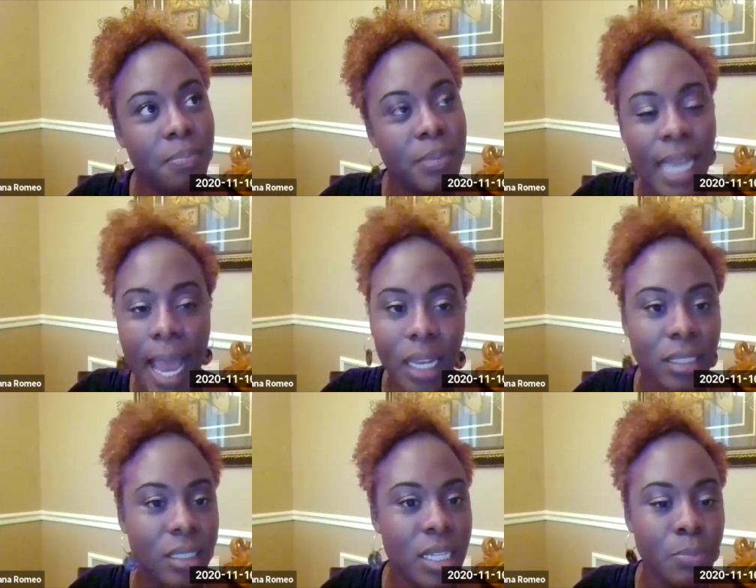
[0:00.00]

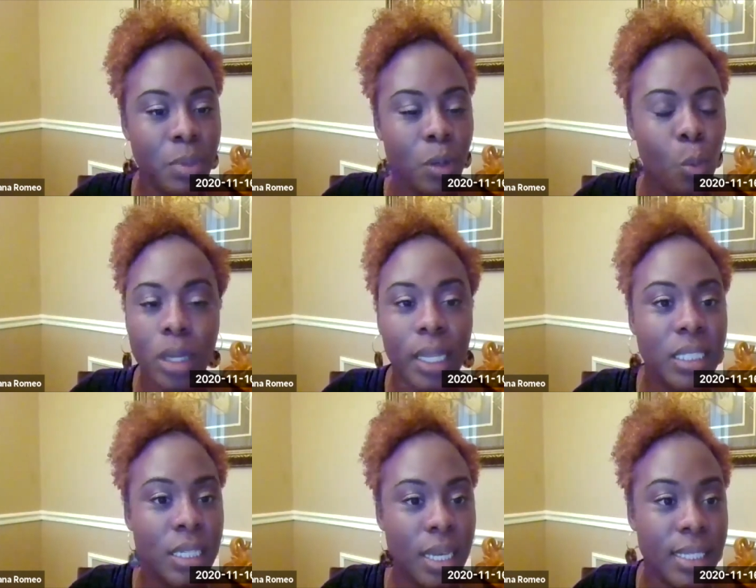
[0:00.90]
challenges, be willing
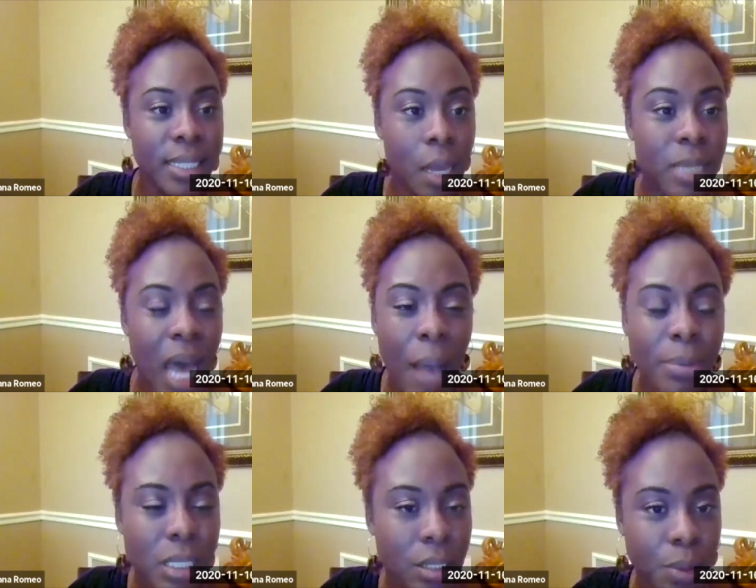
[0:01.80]
to accept
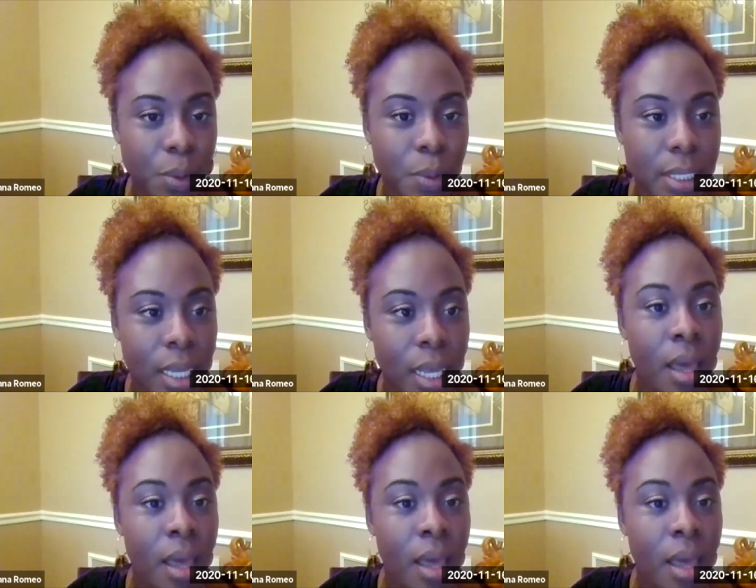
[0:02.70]
obstacles,